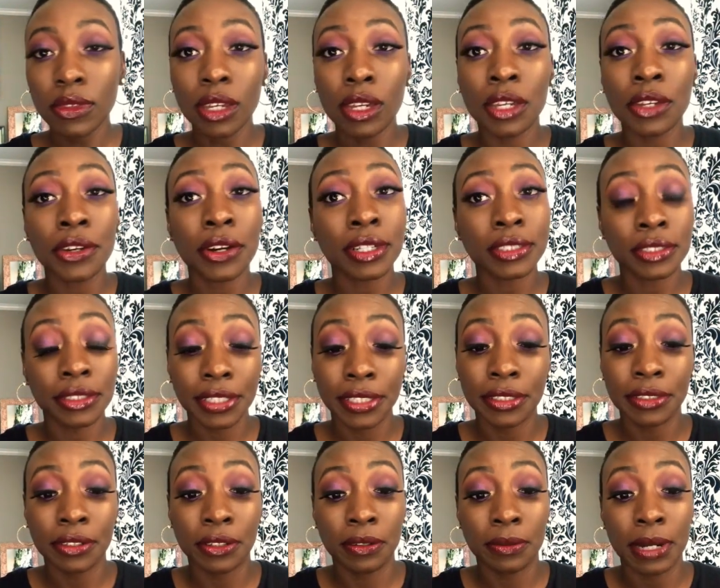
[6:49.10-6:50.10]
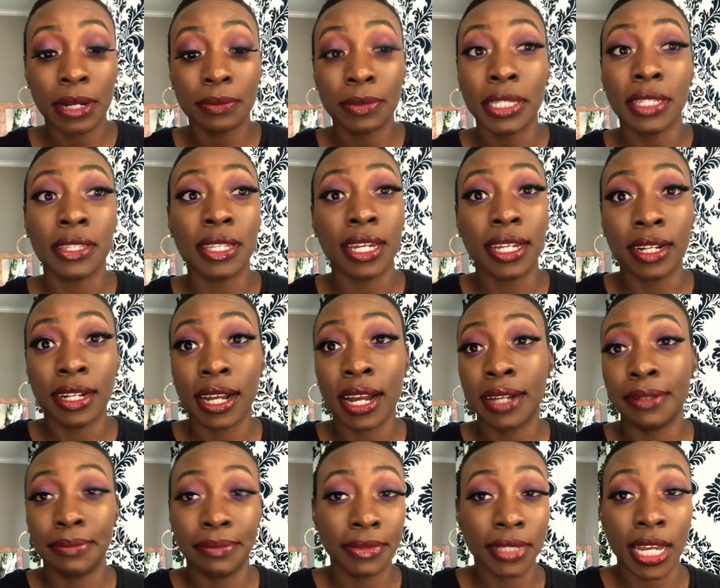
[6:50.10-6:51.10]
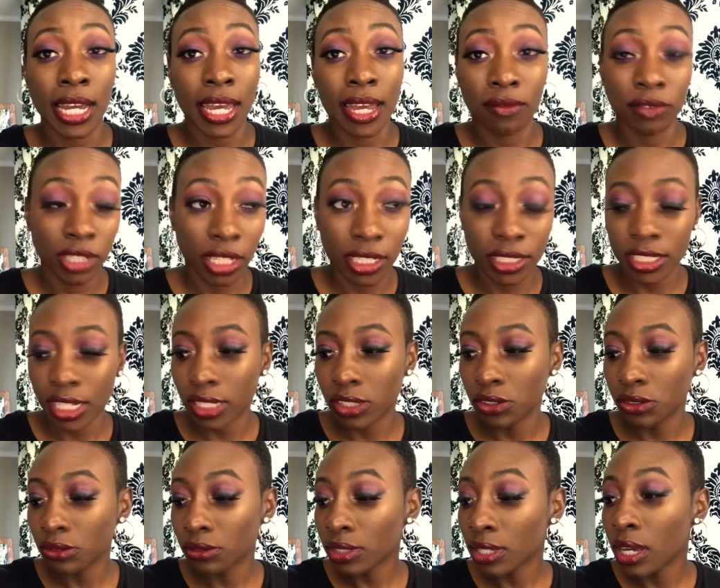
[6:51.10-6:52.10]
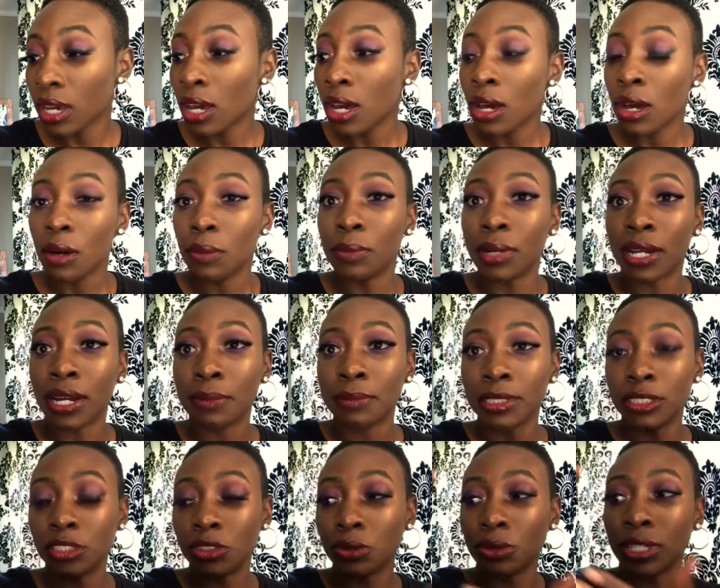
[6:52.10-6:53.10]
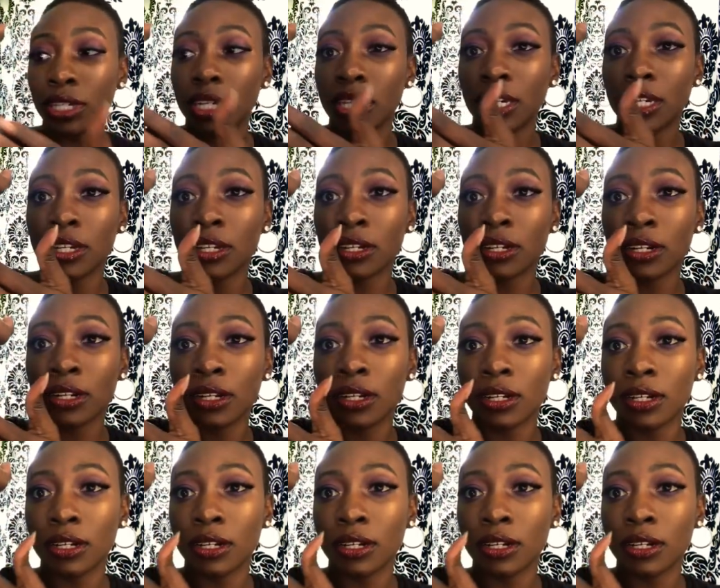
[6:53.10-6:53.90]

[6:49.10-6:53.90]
and you also get to know about me that I have a lot of tattoos, but I'm going to do it here